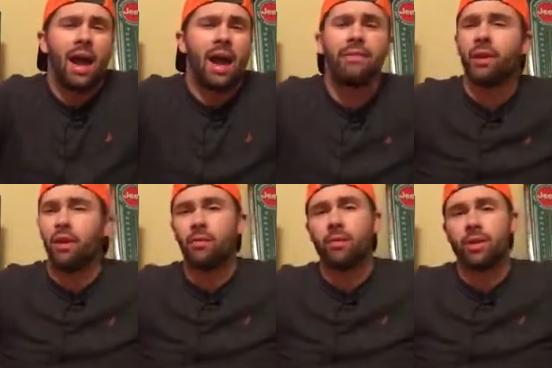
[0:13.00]
I haven't
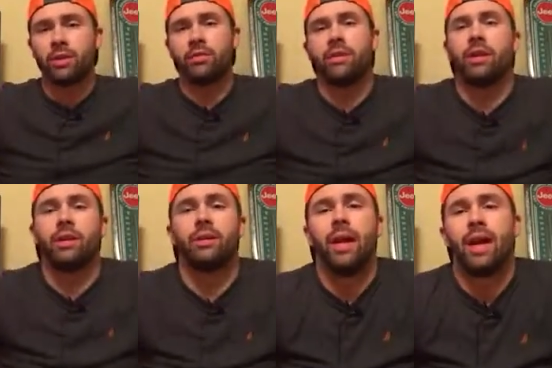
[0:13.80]
heard much of
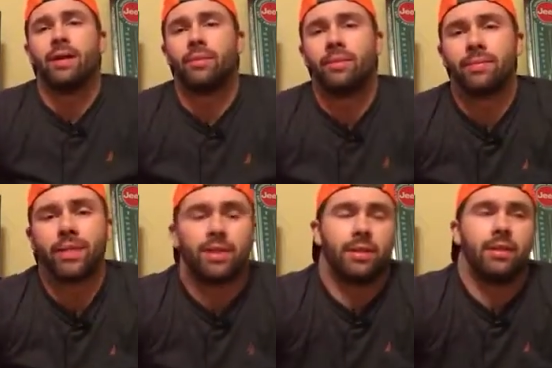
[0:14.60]
uh,
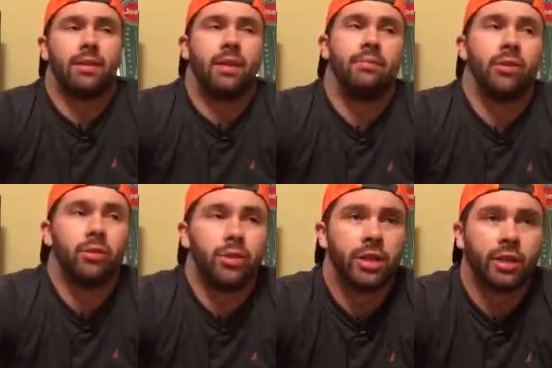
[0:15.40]
Adam's uh,
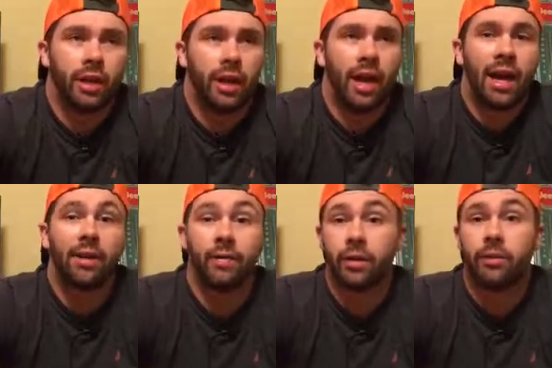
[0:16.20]
music. I
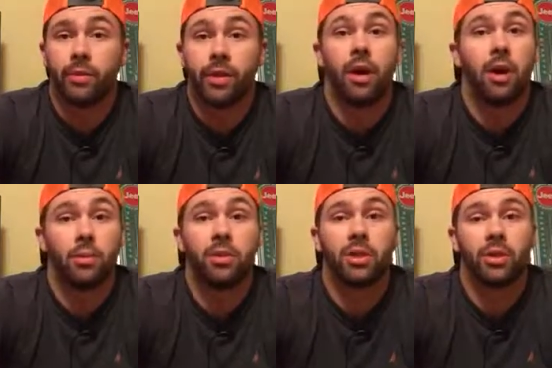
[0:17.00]
have heard him on the
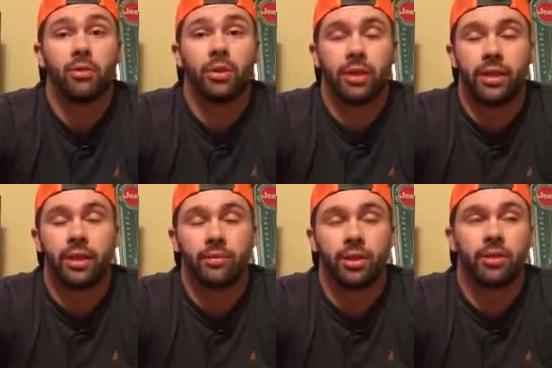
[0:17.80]
Upchurch with the
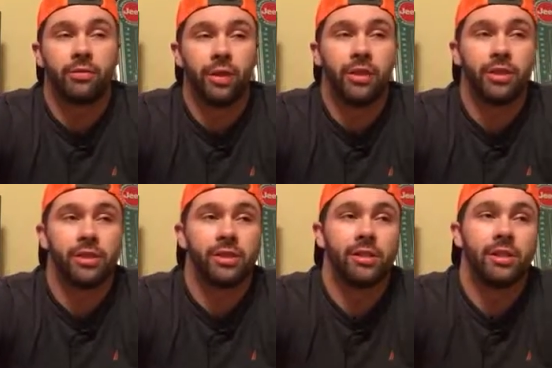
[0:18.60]
Upchurch
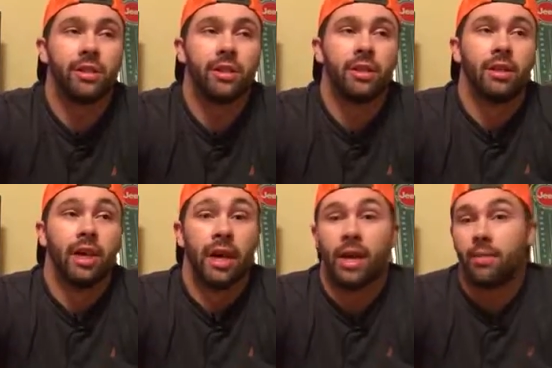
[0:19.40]
features.
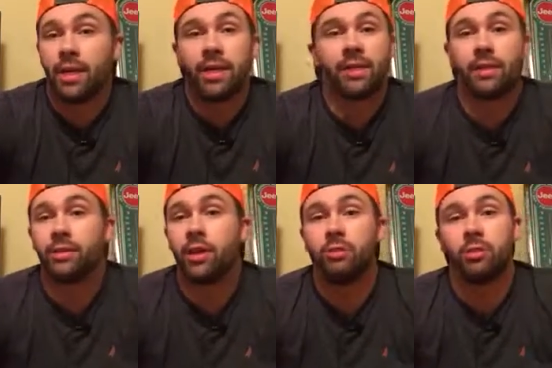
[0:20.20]
And I mean, he sounds
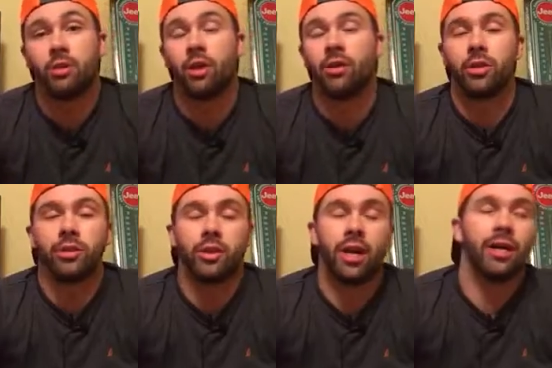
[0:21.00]
dope on all
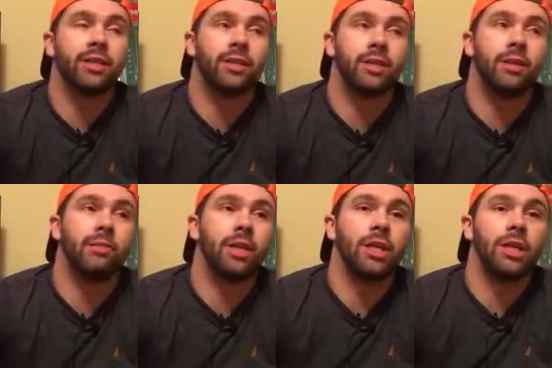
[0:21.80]
those tracks. So I
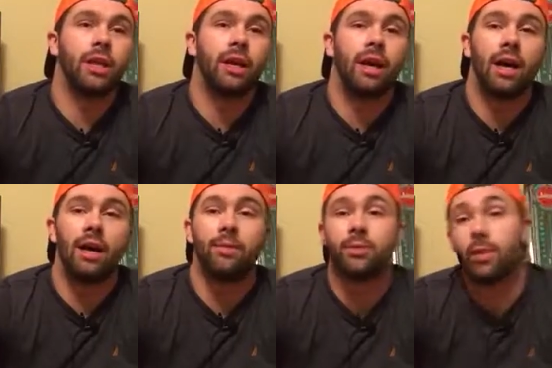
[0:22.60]
mean, uh,
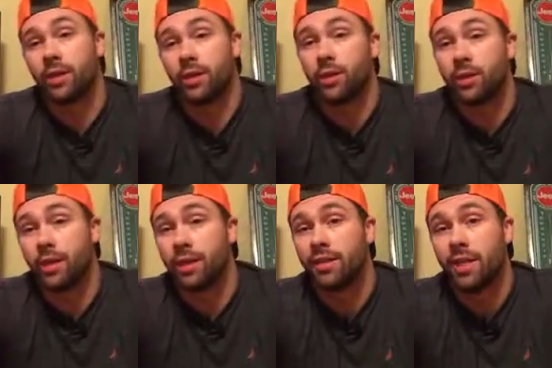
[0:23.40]
I'm expecting good
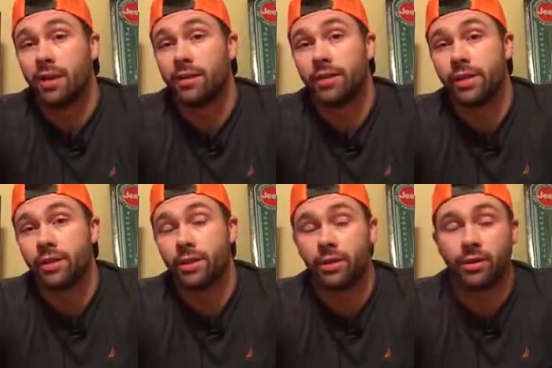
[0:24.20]
things out of this
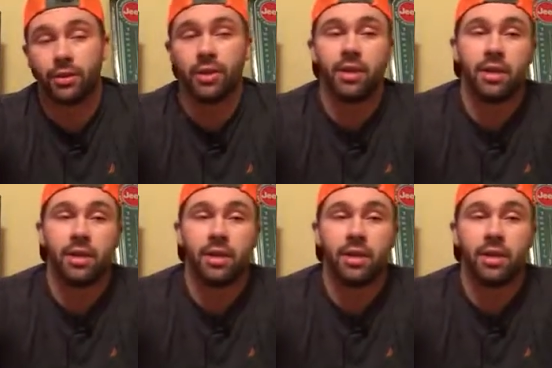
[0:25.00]
song.